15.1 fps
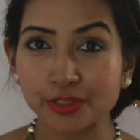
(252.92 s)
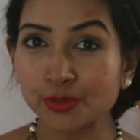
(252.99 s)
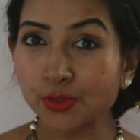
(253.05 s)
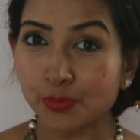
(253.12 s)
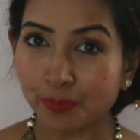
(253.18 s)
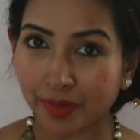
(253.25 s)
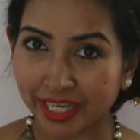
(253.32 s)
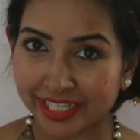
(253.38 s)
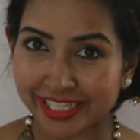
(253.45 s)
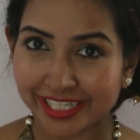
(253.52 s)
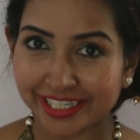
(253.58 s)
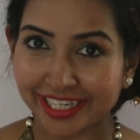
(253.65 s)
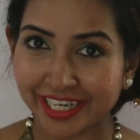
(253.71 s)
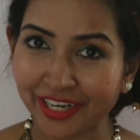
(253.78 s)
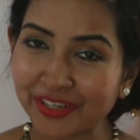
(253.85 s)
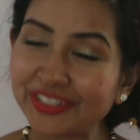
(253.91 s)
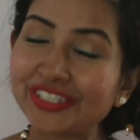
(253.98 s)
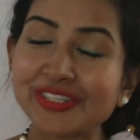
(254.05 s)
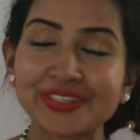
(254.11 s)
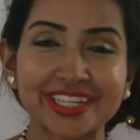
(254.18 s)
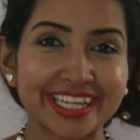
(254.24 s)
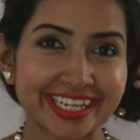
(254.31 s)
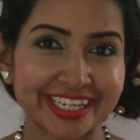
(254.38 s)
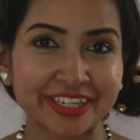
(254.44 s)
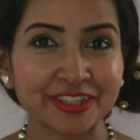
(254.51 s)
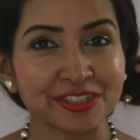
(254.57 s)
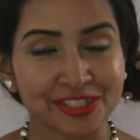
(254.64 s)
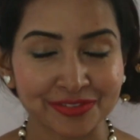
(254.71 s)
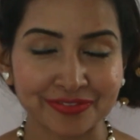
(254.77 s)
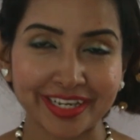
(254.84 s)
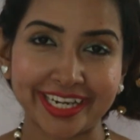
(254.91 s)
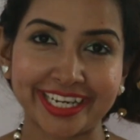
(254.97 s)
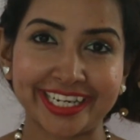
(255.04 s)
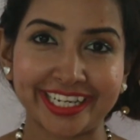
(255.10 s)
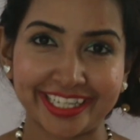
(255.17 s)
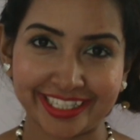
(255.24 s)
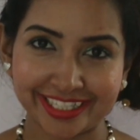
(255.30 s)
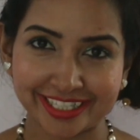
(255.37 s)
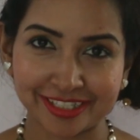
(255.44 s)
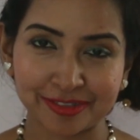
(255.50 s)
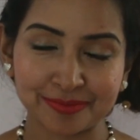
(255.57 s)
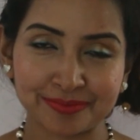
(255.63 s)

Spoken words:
Space it out so that it looks very neat.